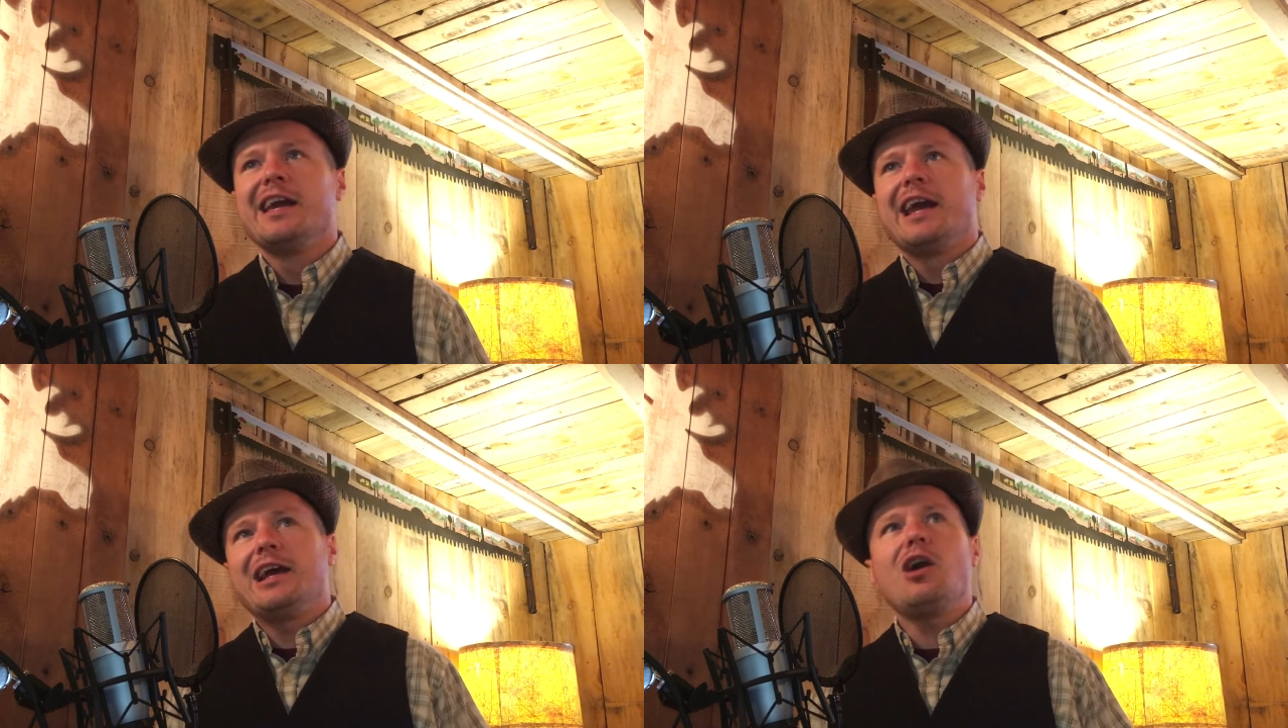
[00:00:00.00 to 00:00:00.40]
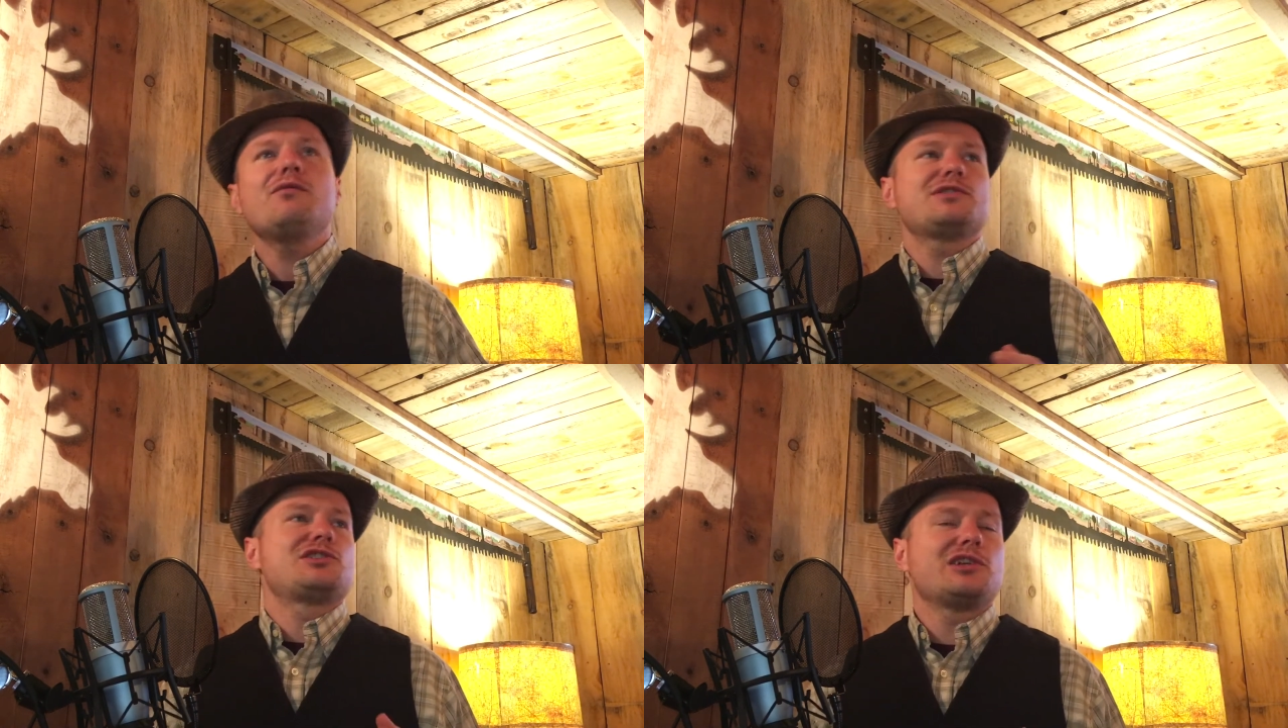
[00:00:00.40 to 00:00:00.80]
And
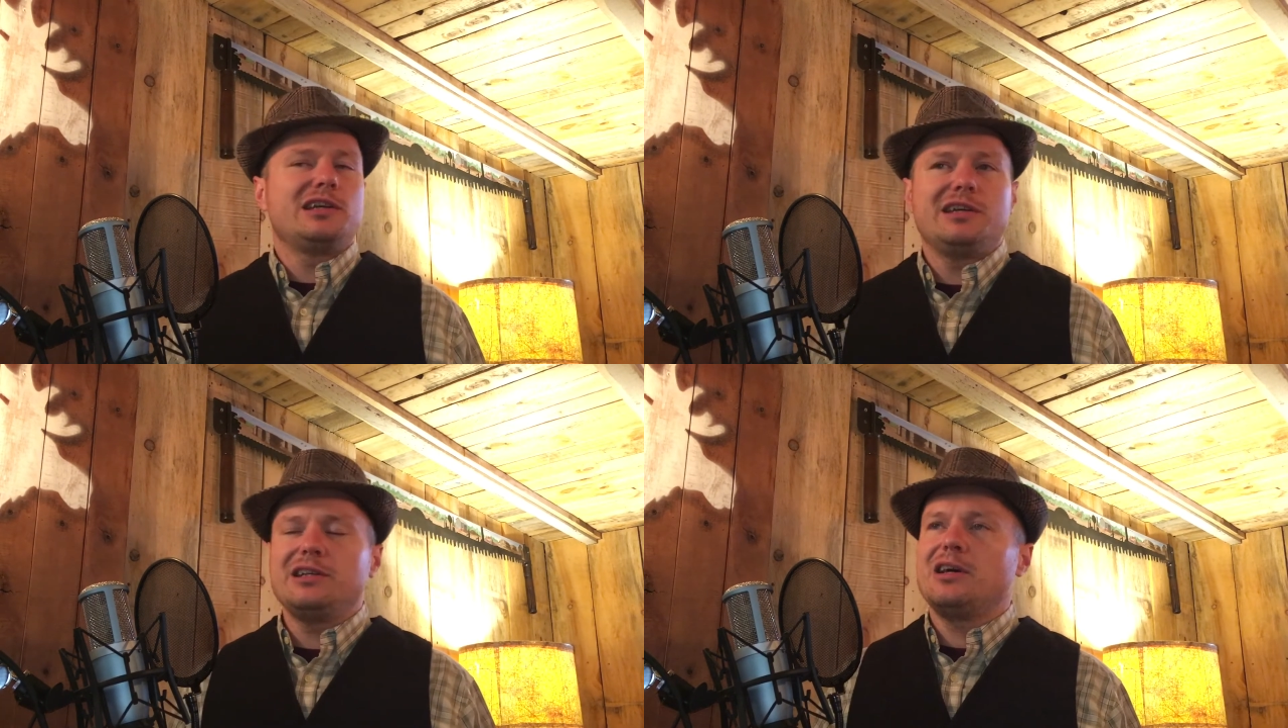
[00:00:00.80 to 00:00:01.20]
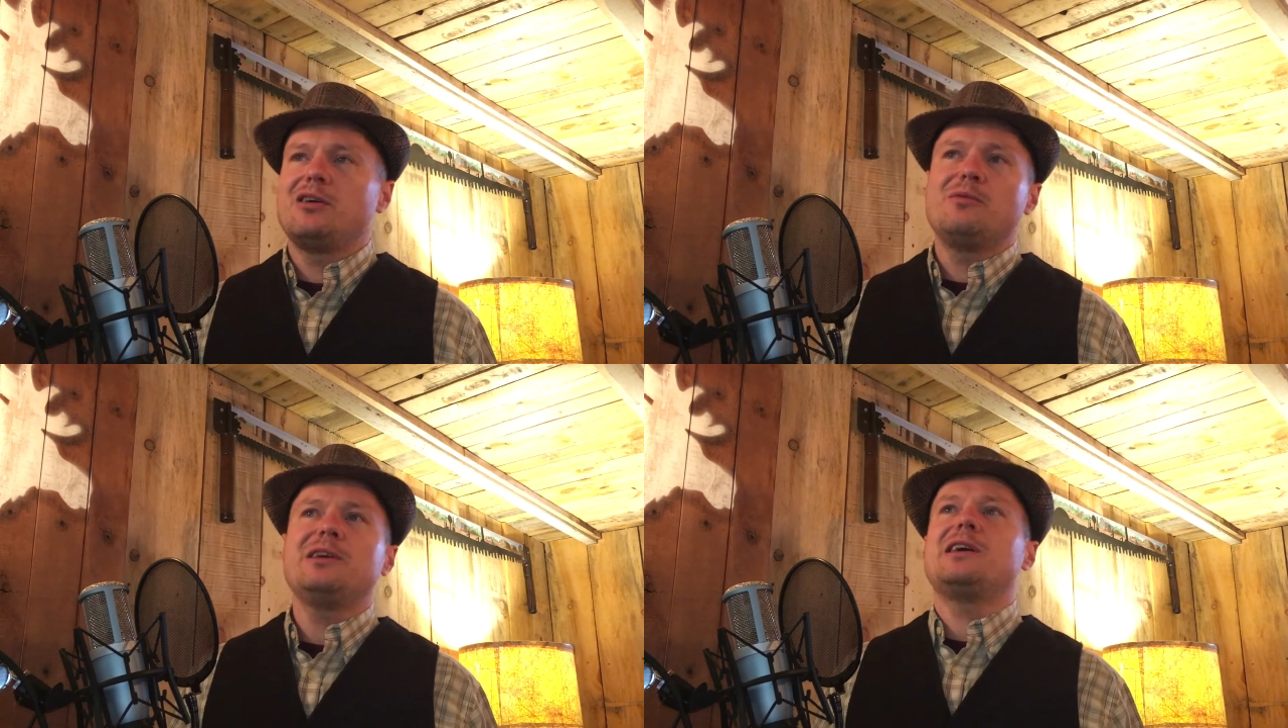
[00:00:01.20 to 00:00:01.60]
obviously,
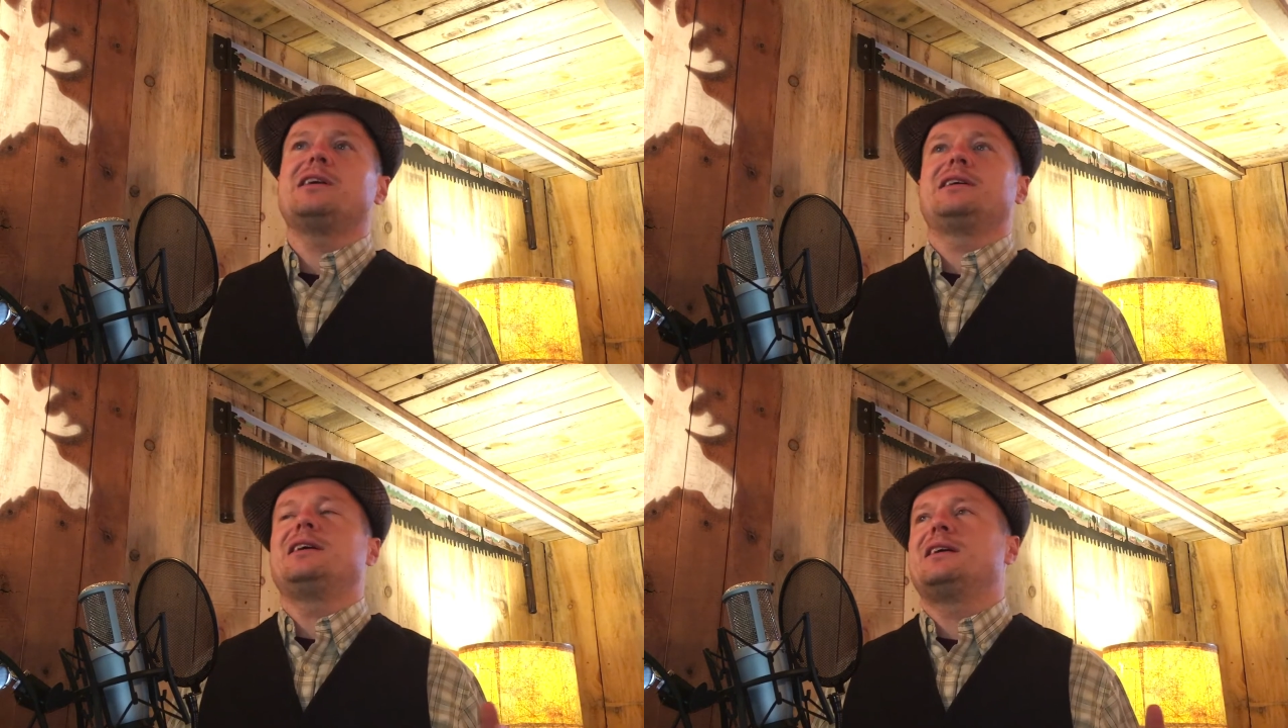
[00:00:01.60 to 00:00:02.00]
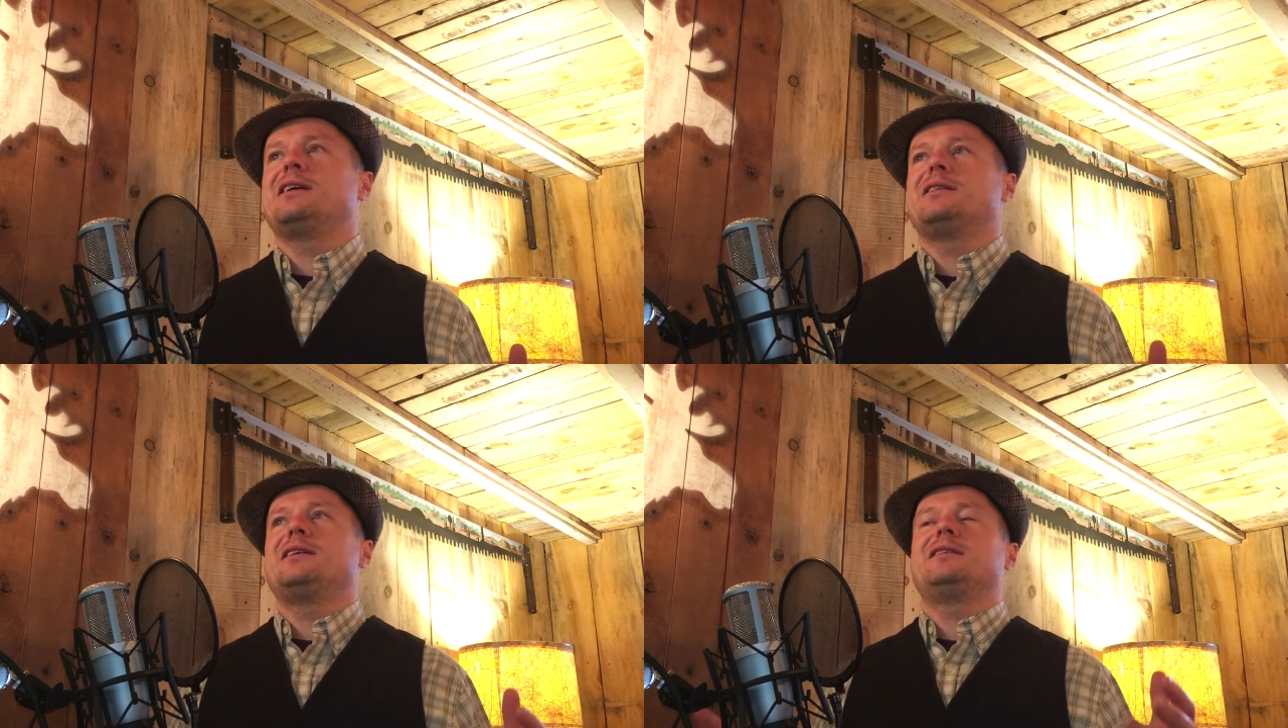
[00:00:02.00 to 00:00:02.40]
we're not
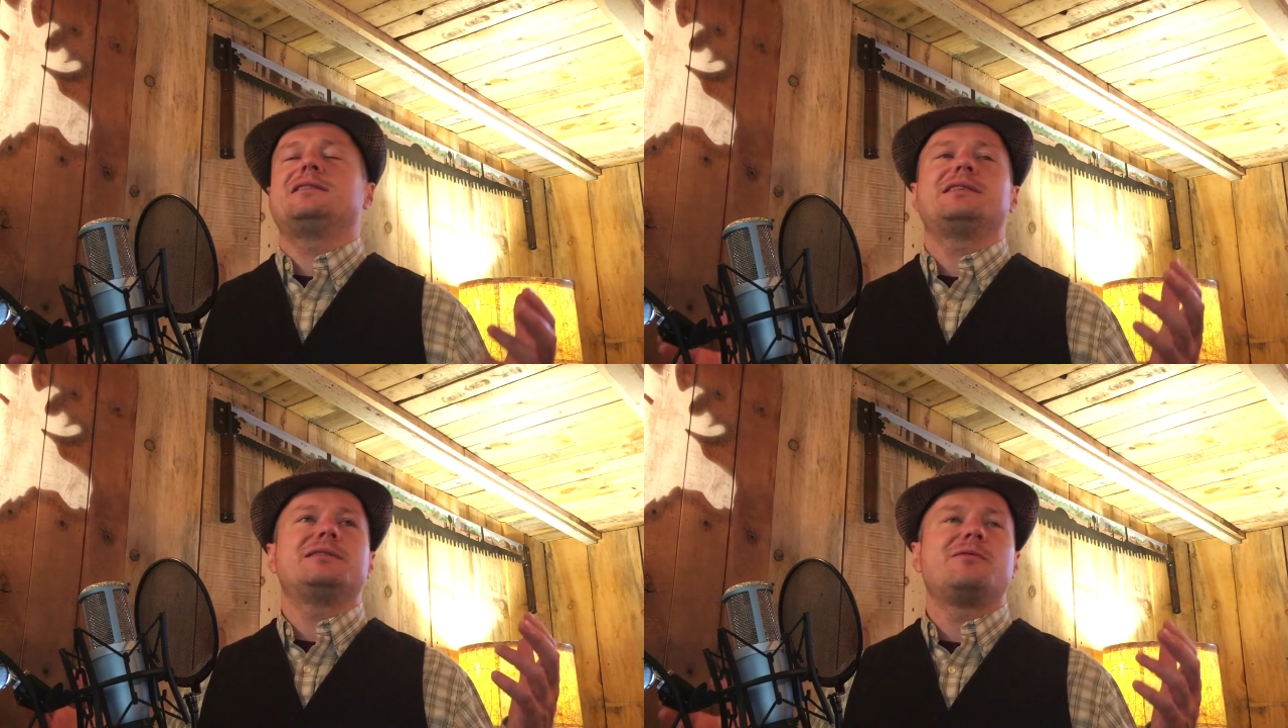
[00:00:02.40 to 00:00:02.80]
here,